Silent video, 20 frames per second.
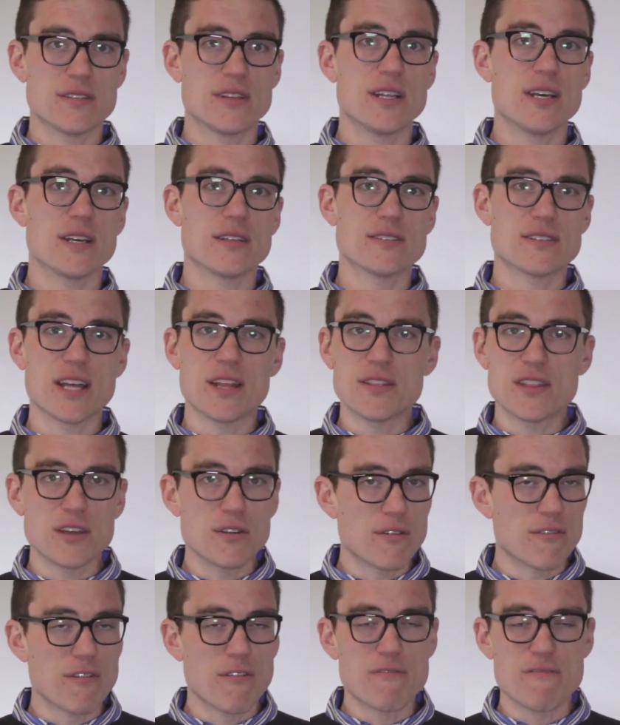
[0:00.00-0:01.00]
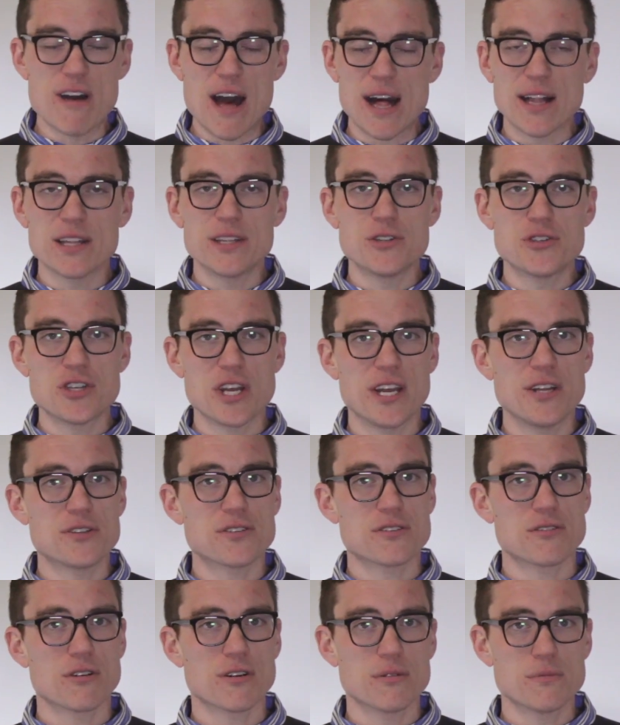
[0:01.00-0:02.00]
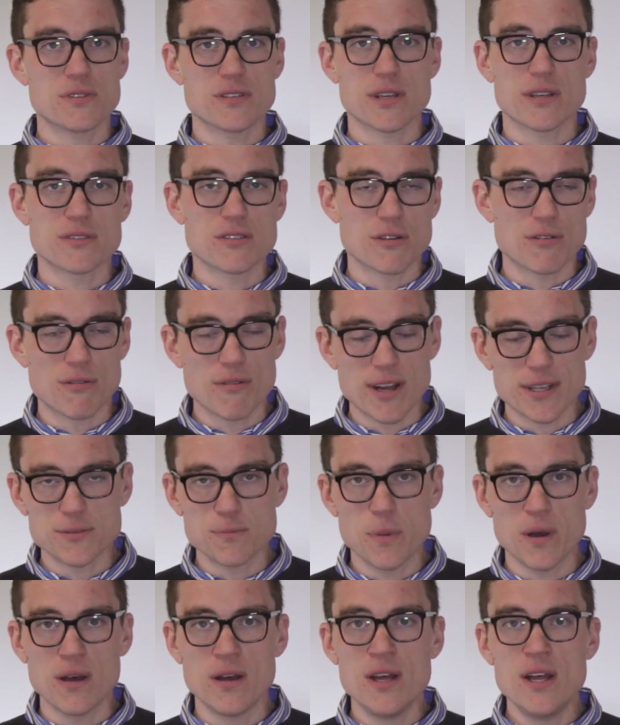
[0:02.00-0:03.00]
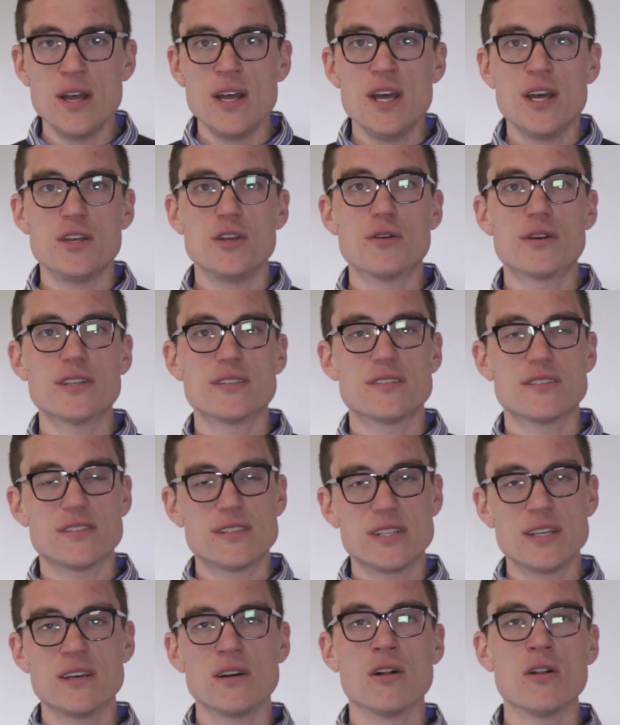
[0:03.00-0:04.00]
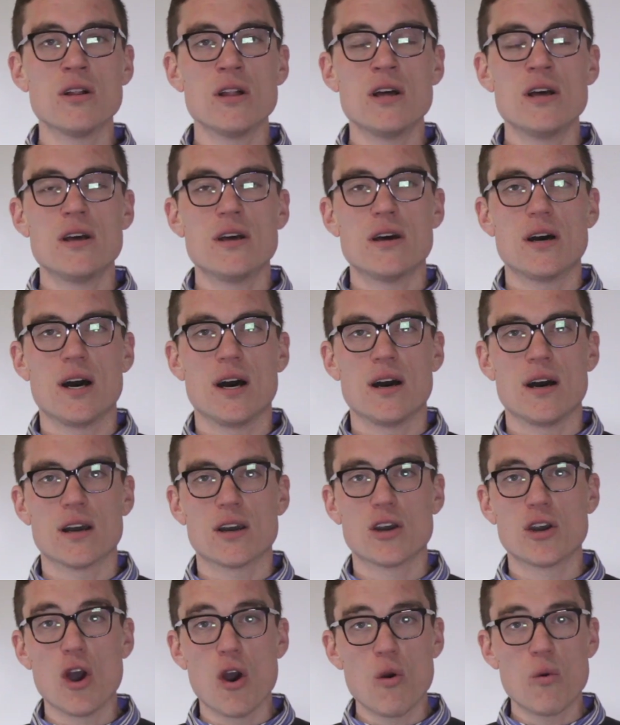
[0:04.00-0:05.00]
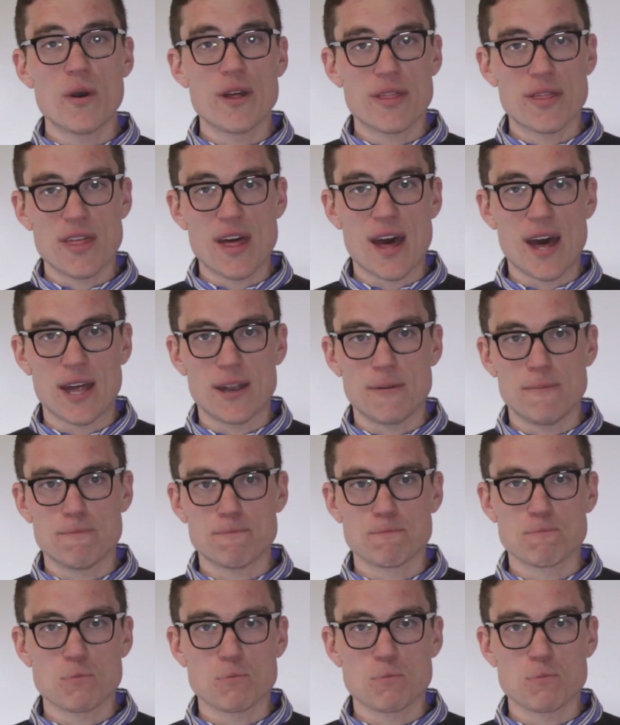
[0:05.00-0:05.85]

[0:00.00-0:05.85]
To the extent that you have a valid changed circumstance under RESPA, you can still go with that